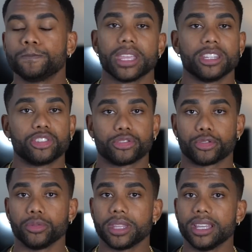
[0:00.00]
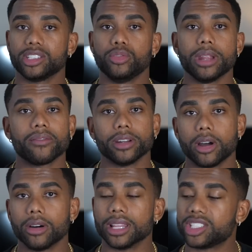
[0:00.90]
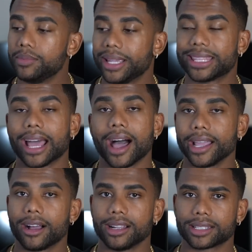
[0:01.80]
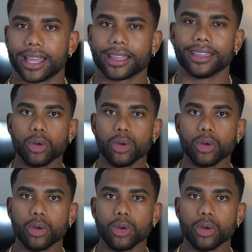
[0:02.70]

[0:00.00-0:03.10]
And the truth is, you never know unless you make that eye contact.